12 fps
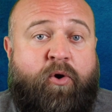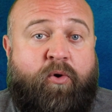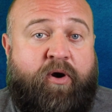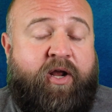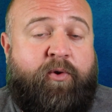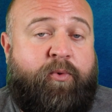
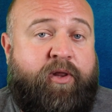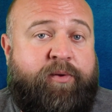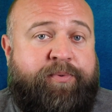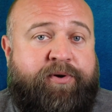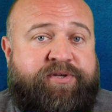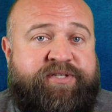or how well a
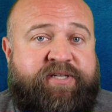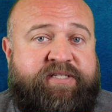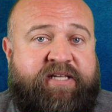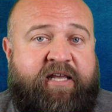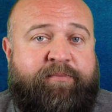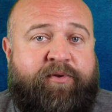person is
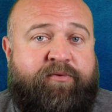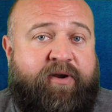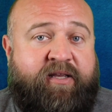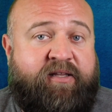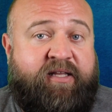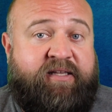able to
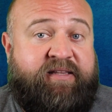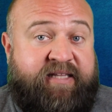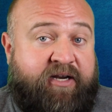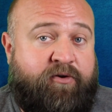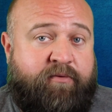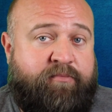regulate
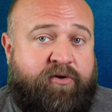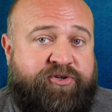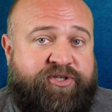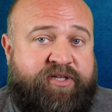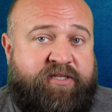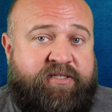their
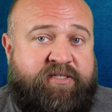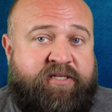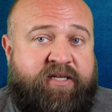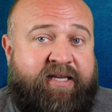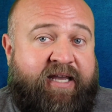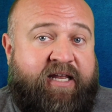emotions
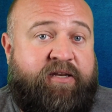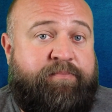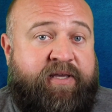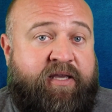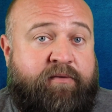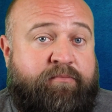and to
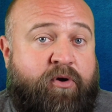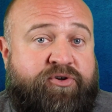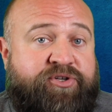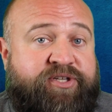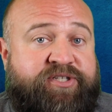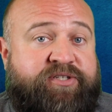be
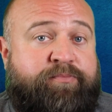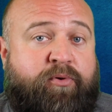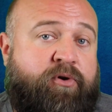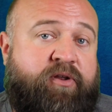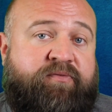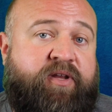emotionally
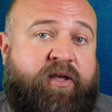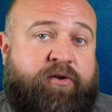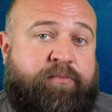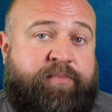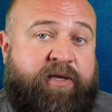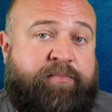supportive to other
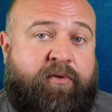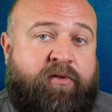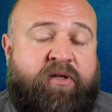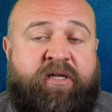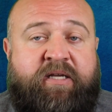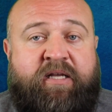
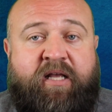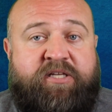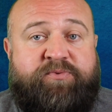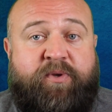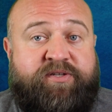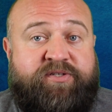people,
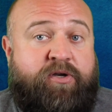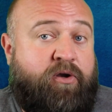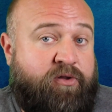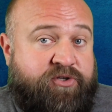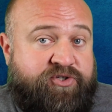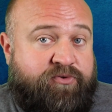as well as
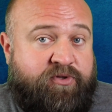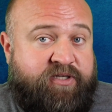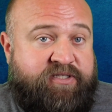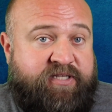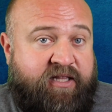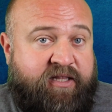cultural
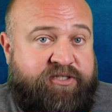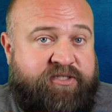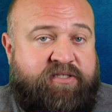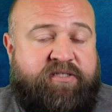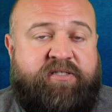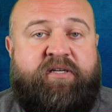
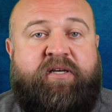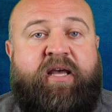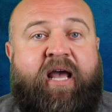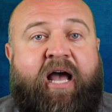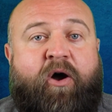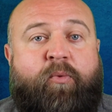intelligence,
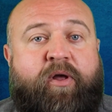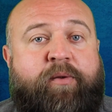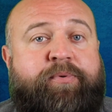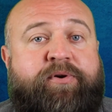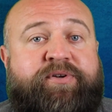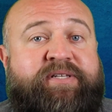how well
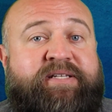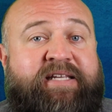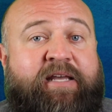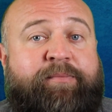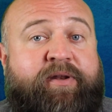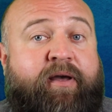a person is
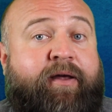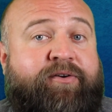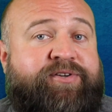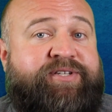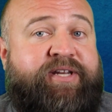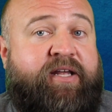able to
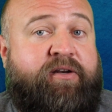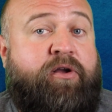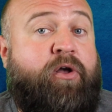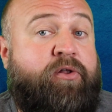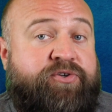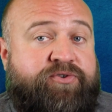understand
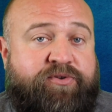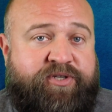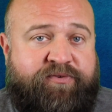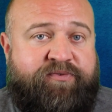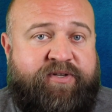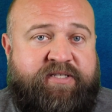cultural
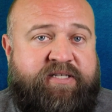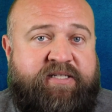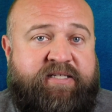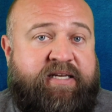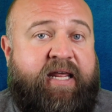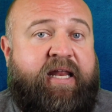differences
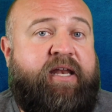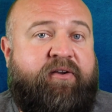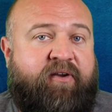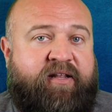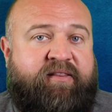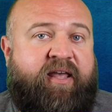and
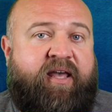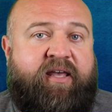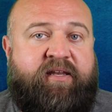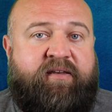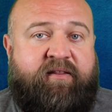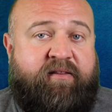integrate that
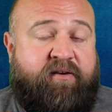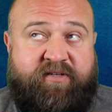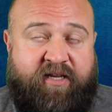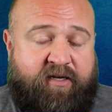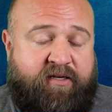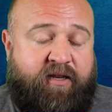into their
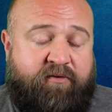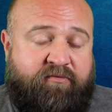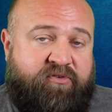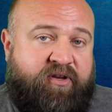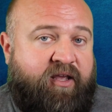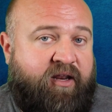day-to-day
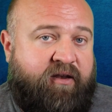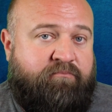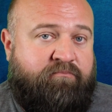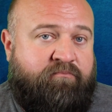routine.